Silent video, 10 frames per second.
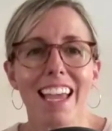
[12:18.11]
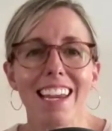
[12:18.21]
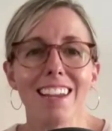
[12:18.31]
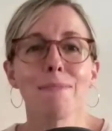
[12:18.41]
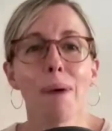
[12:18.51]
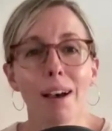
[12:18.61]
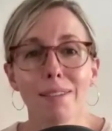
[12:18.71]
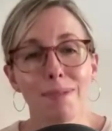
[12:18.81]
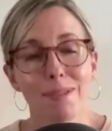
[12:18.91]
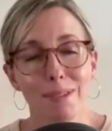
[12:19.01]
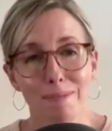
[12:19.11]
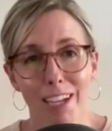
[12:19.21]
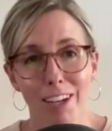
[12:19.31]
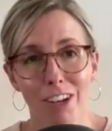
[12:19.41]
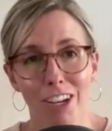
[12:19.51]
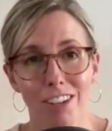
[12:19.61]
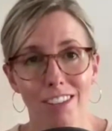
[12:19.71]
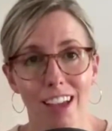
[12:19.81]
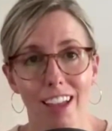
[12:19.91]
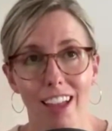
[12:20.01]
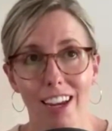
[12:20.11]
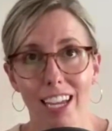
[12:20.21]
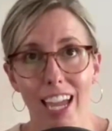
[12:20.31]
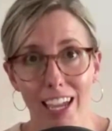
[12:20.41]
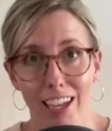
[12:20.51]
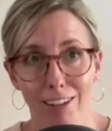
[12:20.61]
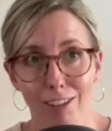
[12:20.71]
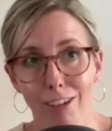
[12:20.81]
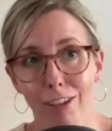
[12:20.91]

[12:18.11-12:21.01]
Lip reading: it is possible to make changes at any age.